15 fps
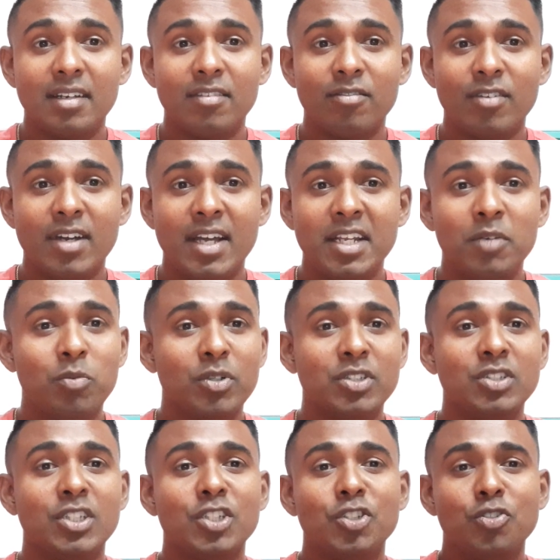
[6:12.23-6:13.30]
right, it
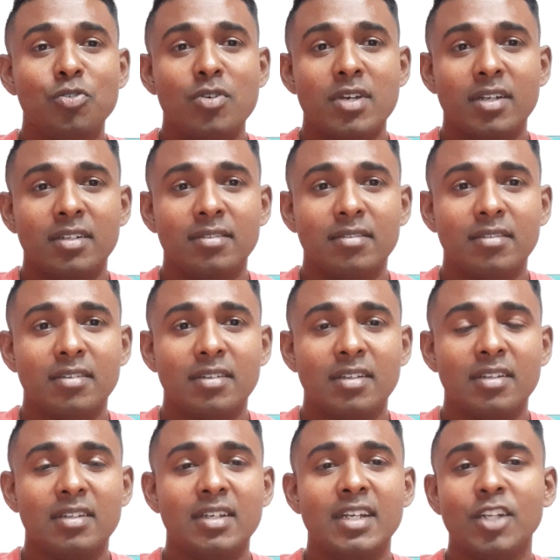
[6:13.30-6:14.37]
wasn't destroyed.
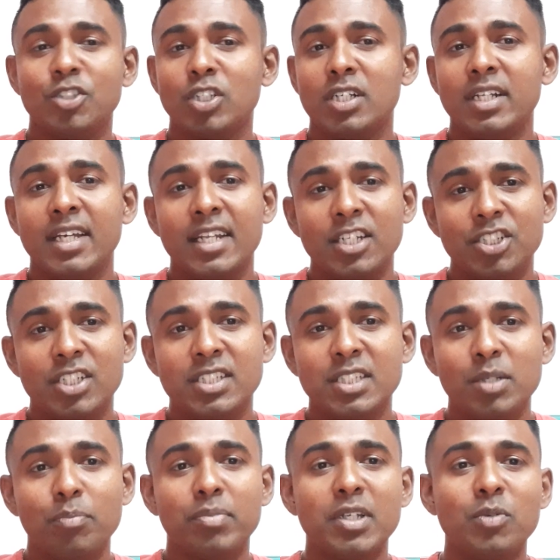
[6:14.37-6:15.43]
The electrical energy
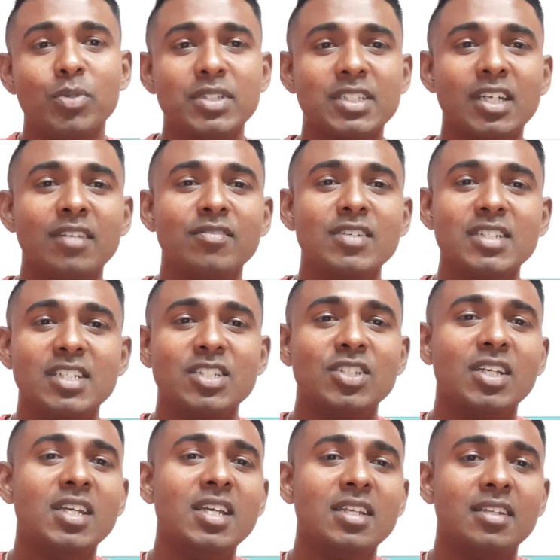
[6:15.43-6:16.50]
simply was converted
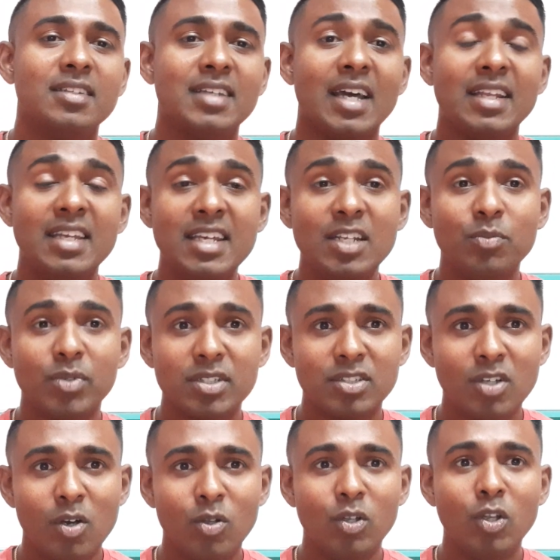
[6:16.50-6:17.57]
to heat. That heat was
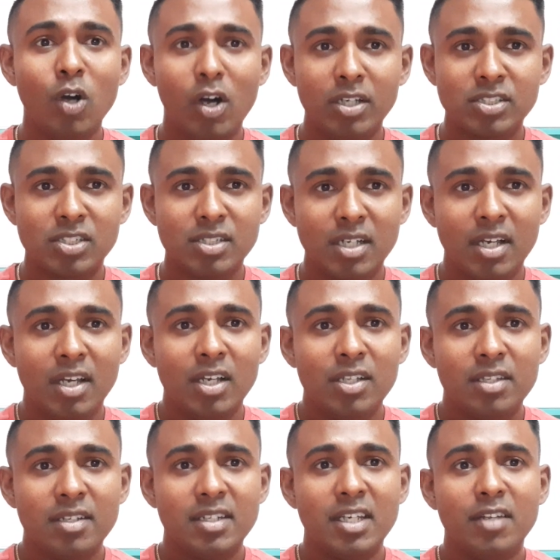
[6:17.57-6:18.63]
now lost
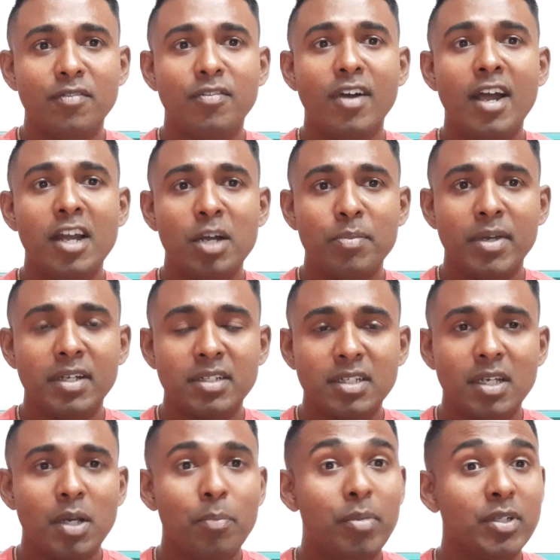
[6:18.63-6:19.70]
to the environment,
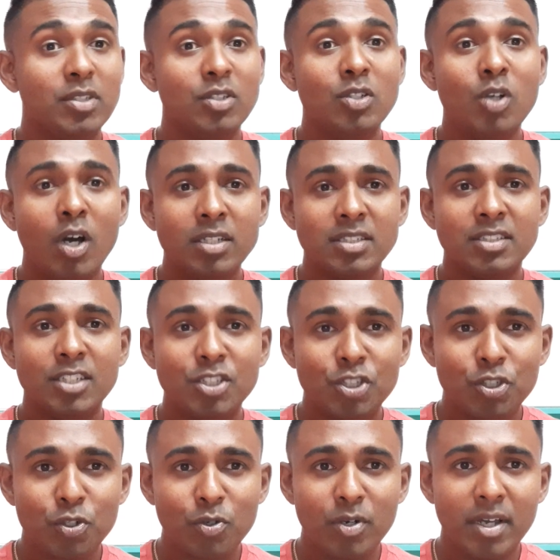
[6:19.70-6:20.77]
but not
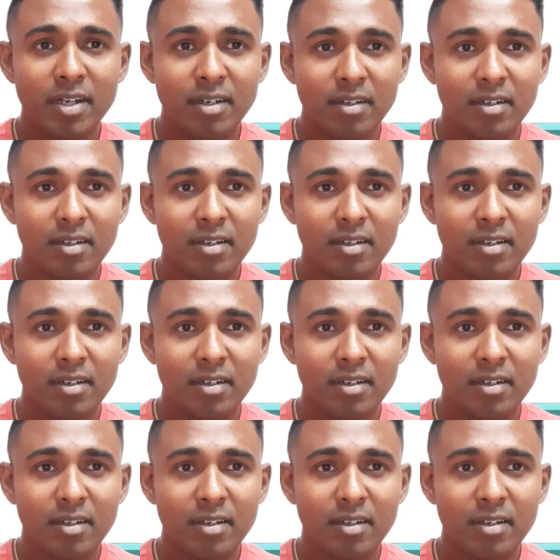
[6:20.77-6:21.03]
destroyed,